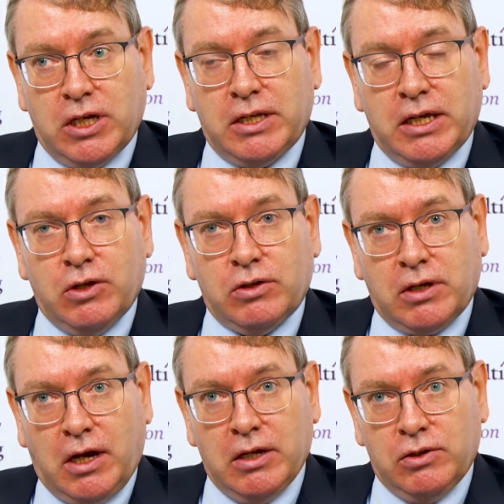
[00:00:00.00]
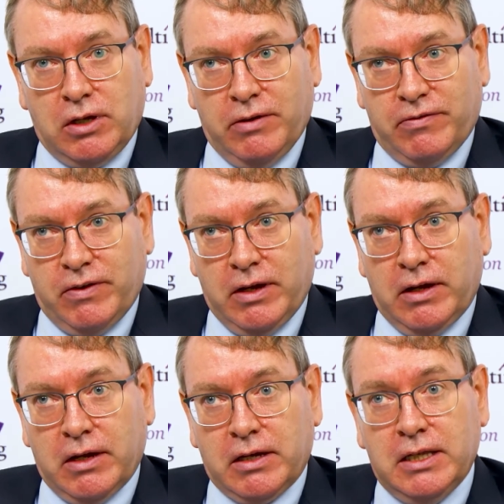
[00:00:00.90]
I think you're trying to give
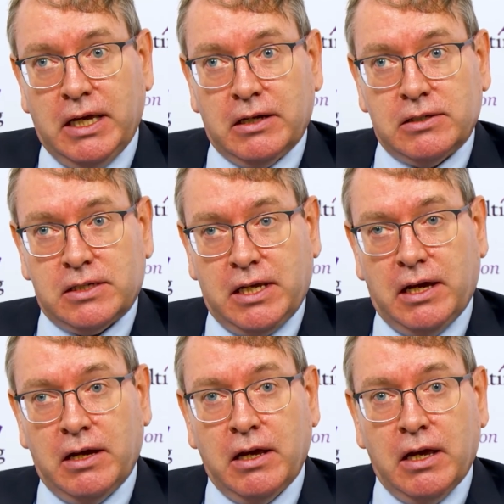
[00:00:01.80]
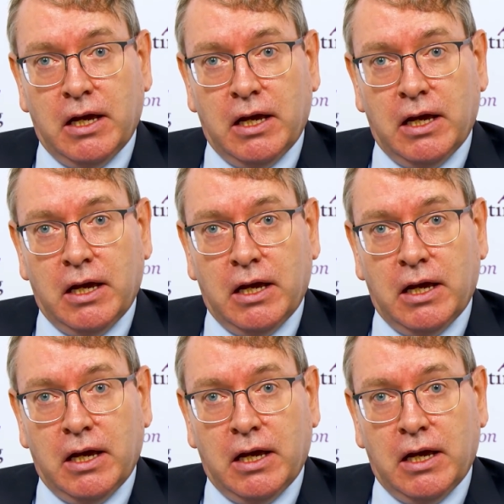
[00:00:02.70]
a, a clearer steer